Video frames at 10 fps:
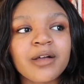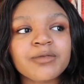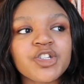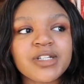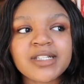
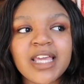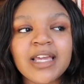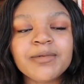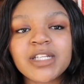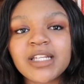she
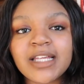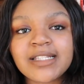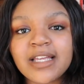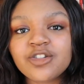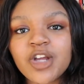escapes and
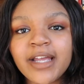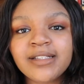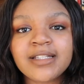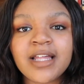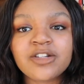gets
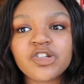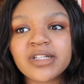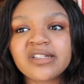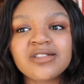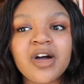hitchhiked, and then she
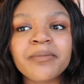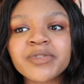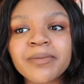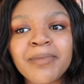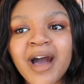gets
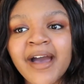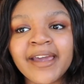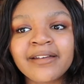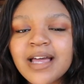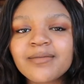dumped
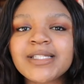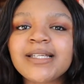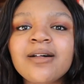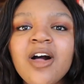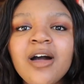by this
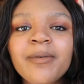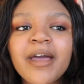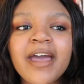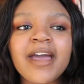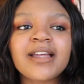MC club,
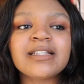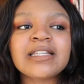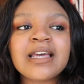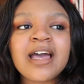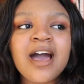and